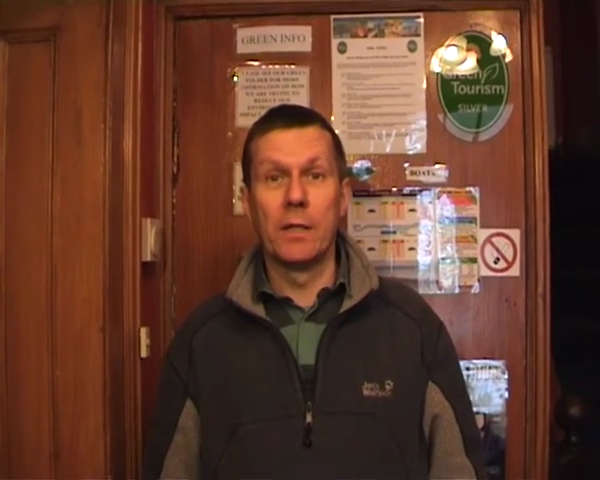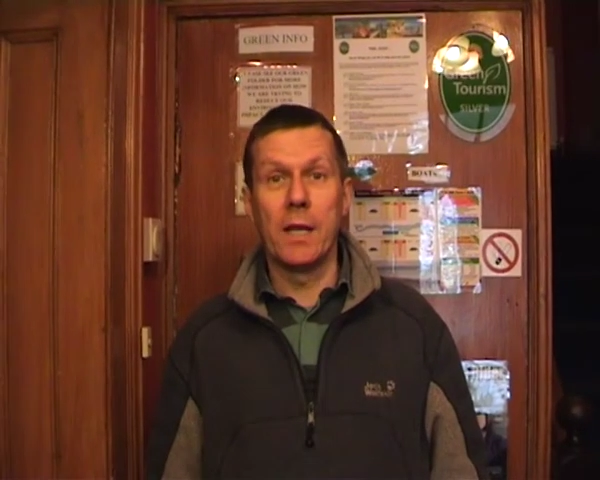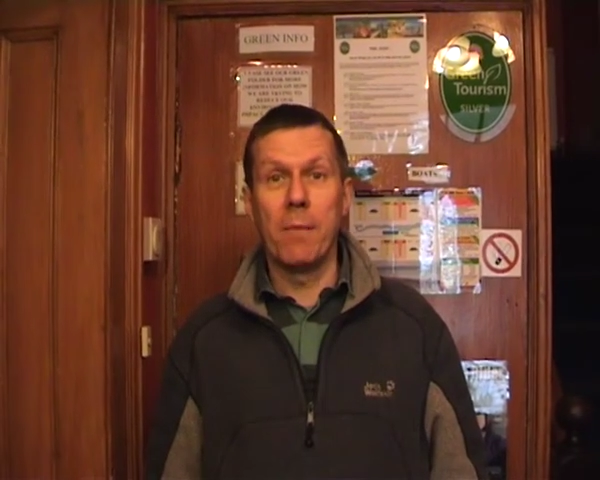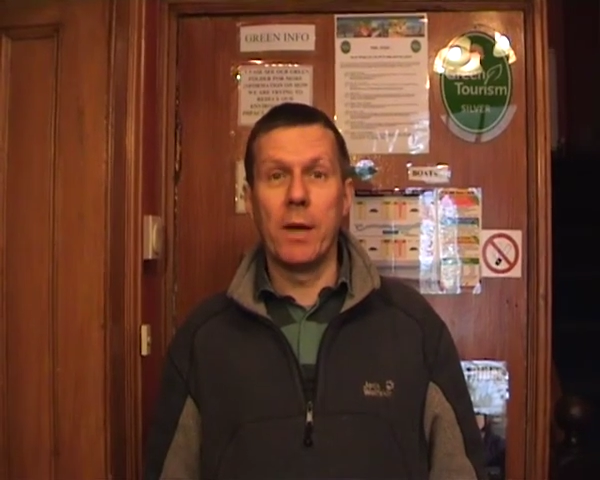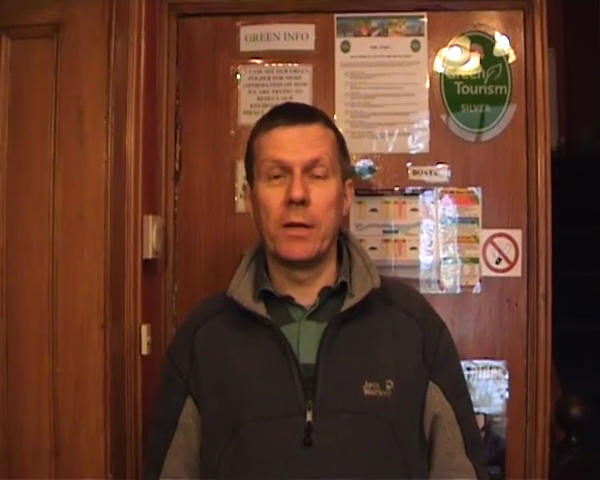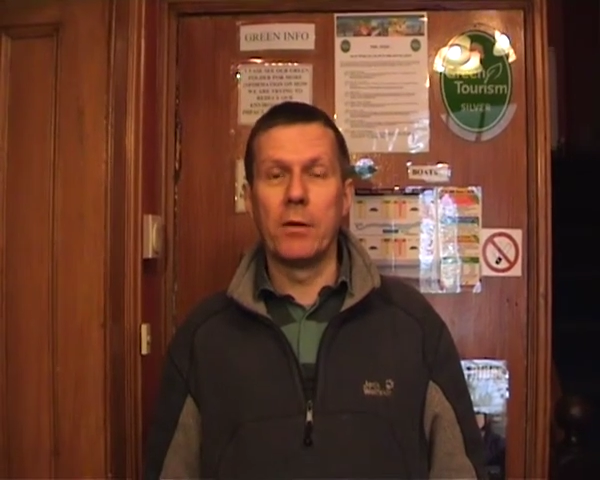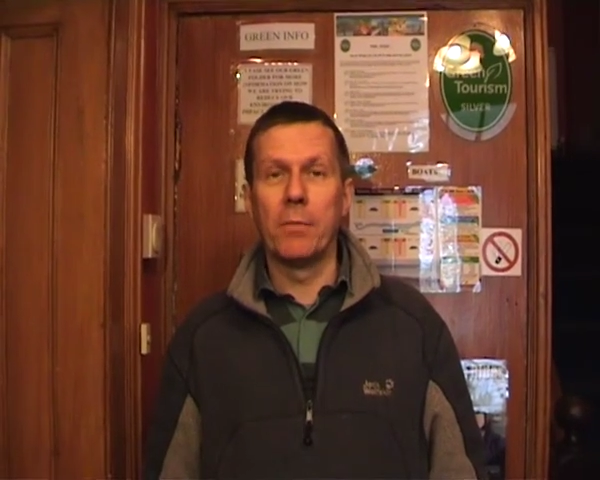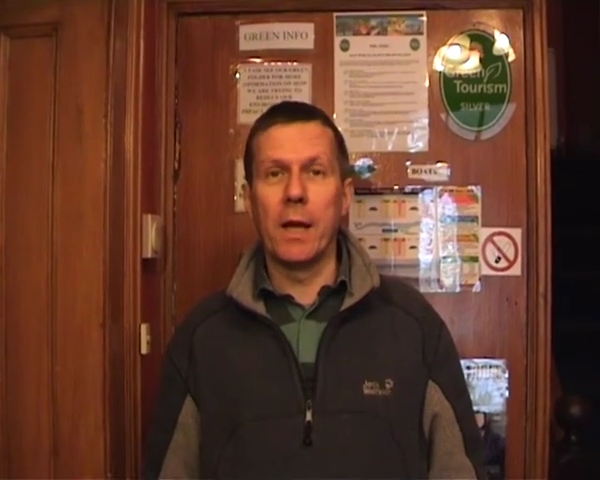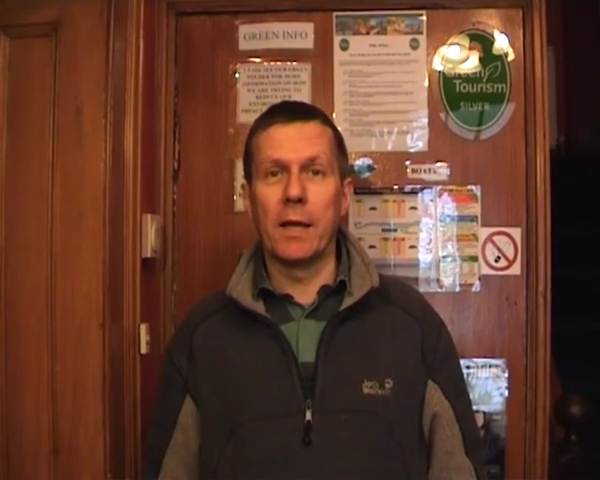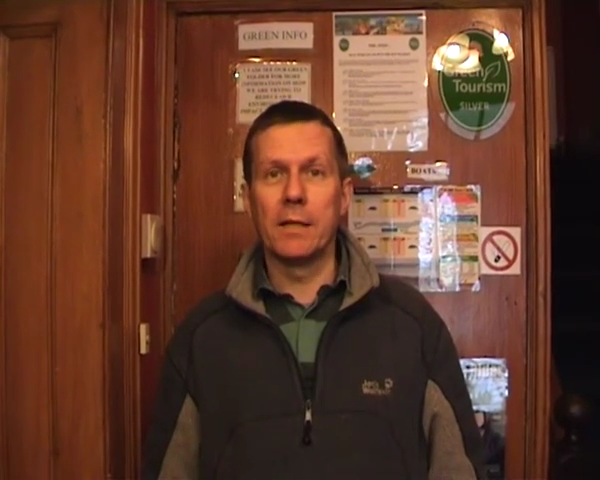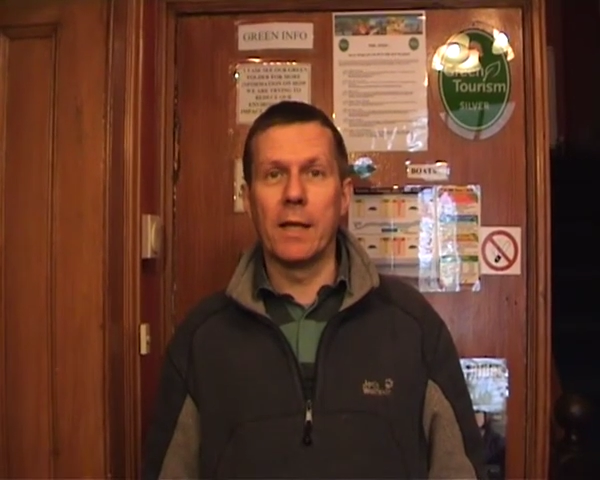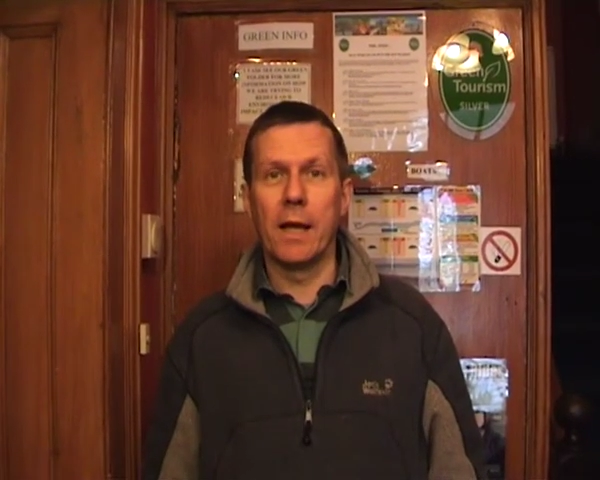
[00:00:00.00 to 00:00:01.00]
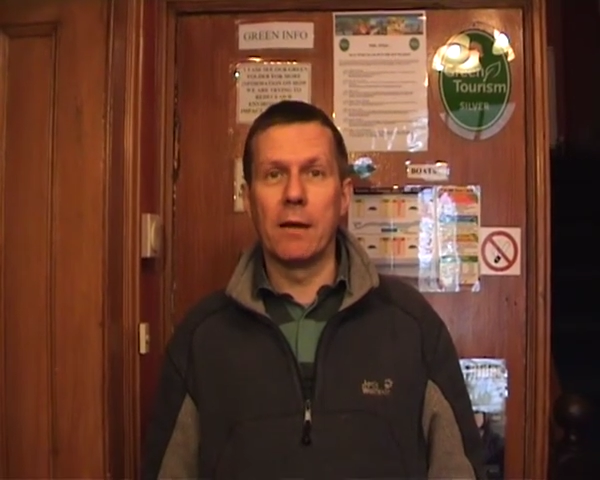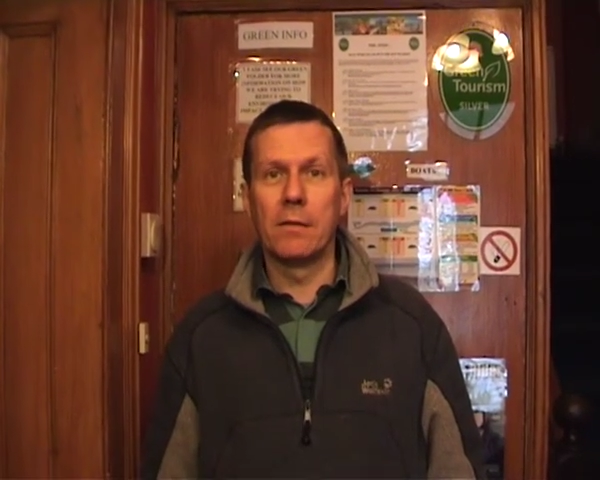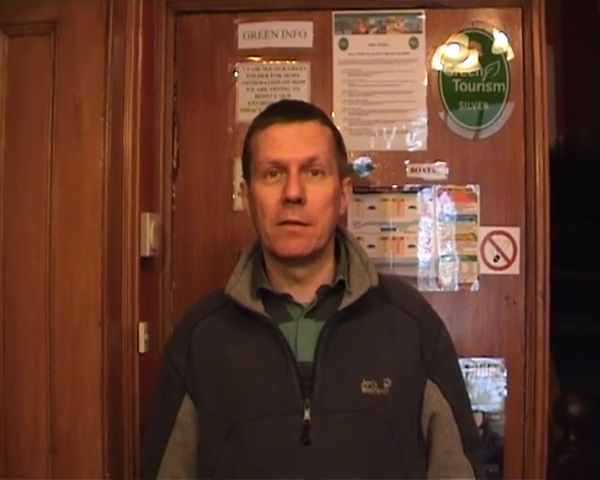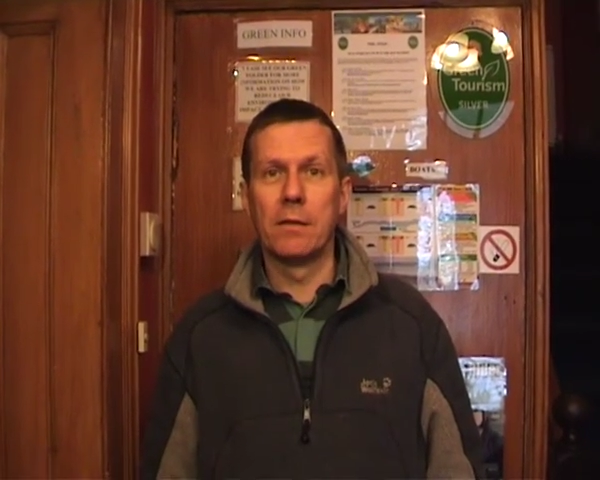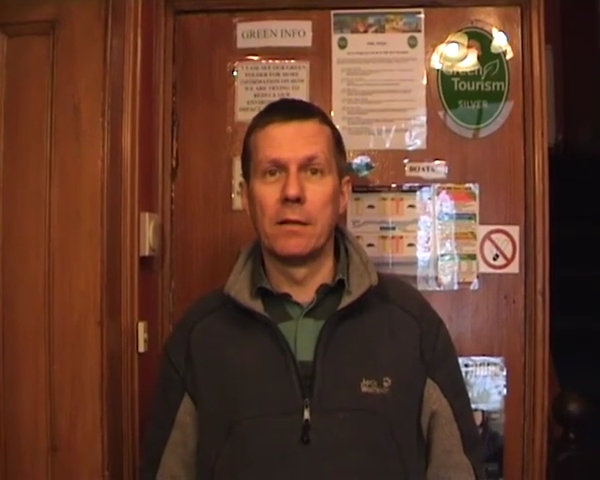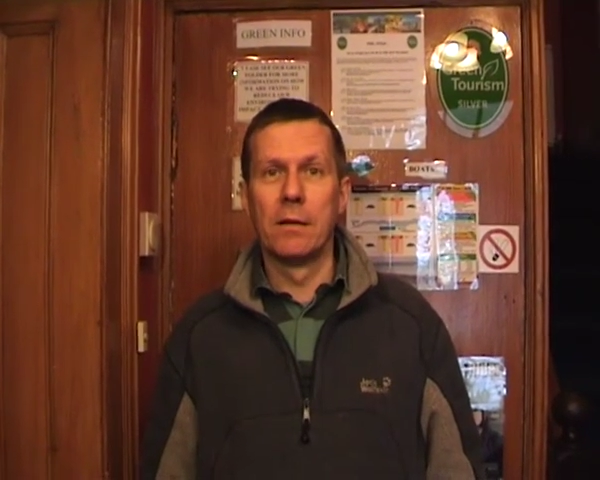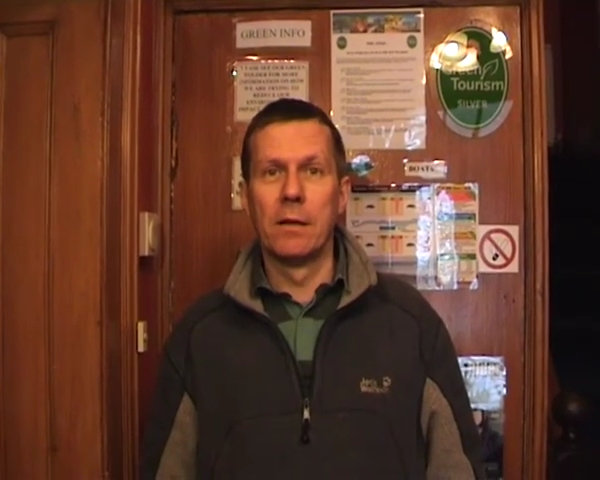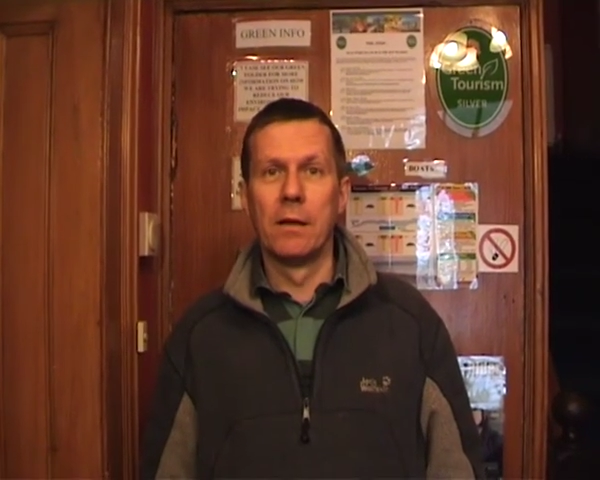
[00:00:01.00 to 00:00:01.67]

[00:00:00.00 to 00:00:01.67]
10 bedroom guest house,